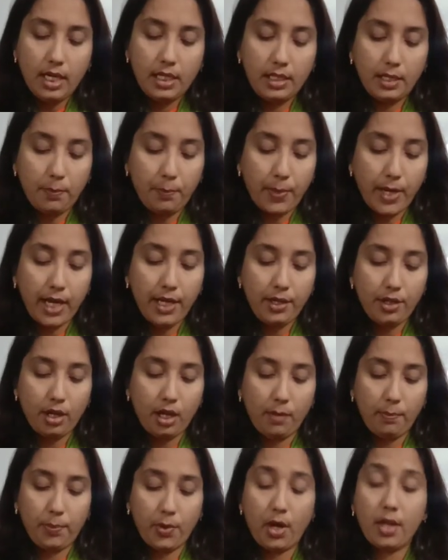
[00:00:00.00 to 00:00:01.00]
depend
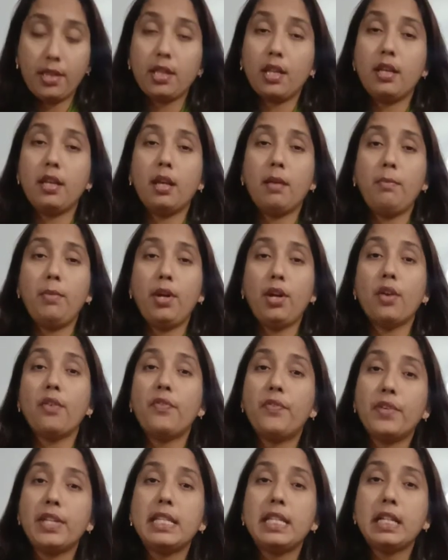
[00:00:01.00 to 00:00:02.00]
upon the number
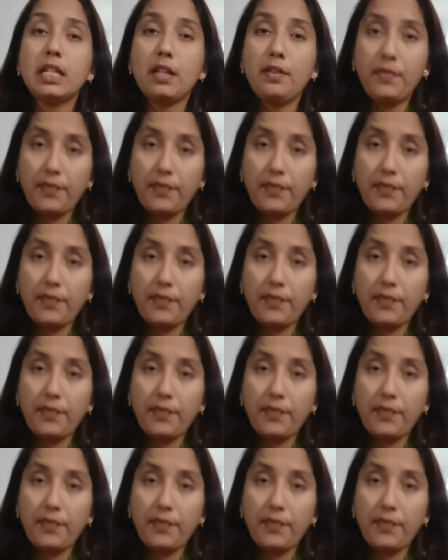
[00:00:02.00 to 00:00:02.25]
of physical